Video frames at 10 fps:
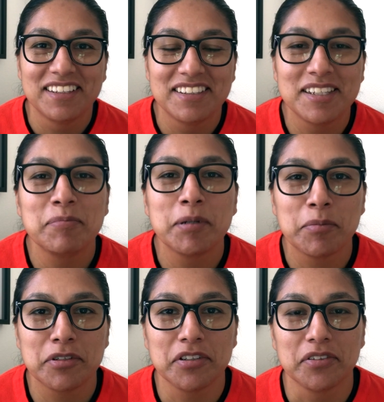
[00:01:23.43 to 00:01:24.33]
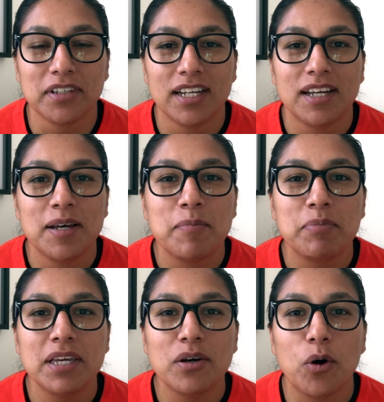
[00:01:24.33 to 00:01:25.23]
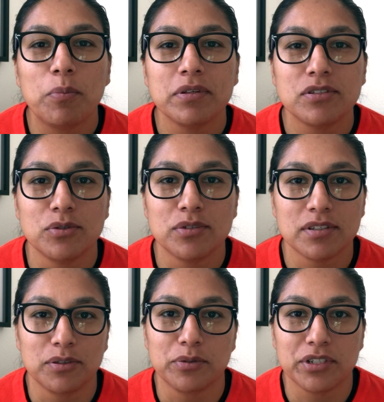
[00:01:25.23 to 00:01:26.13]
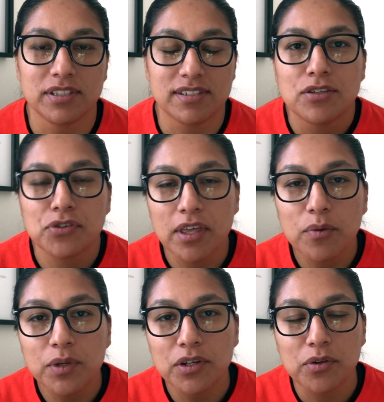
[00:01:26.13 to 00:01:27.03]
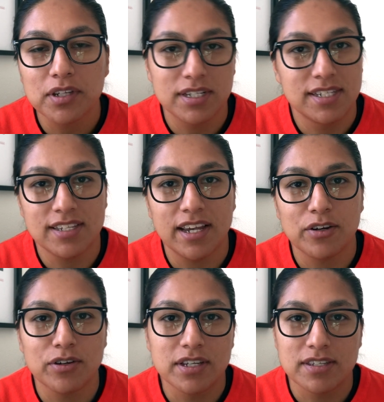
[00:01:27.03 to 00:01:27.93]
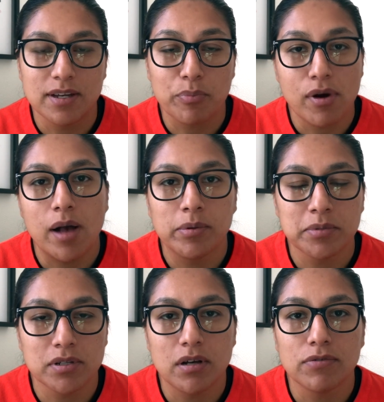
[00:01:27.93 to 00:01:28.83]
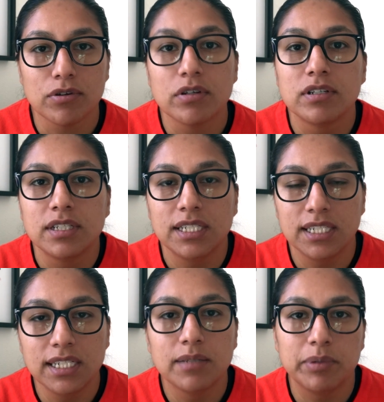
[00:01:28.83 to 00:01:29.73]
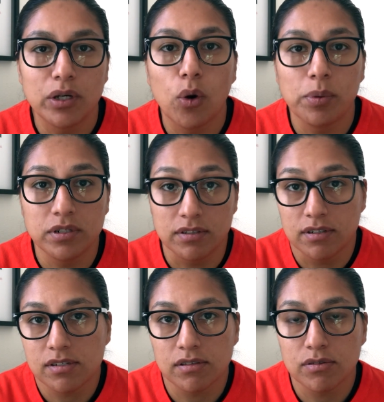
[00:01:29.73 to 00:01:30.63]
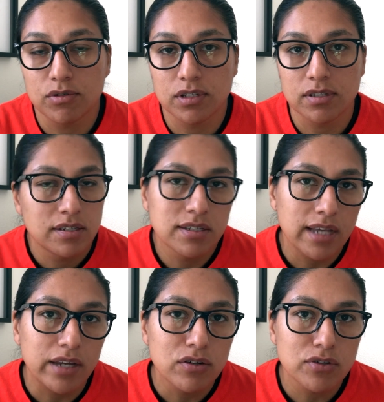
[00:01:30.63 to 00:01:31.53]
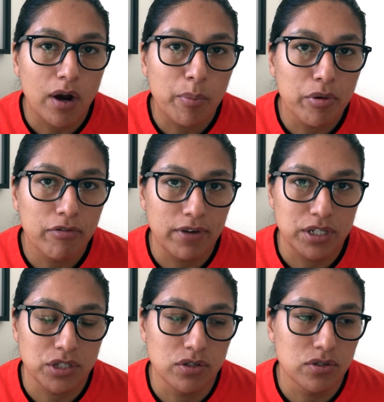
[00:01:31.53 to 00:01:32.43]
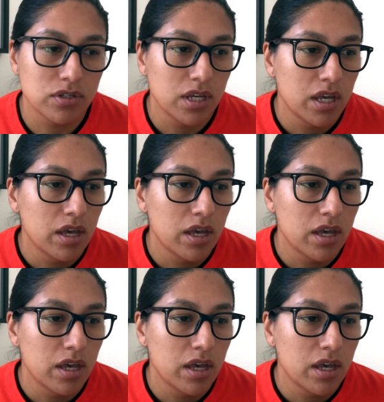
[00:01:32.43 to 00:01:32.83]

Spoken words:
Tip number two, be open to solutions. So now that we know that a designer is a problem solver, you need to be open to their solutions. Designers are professionals.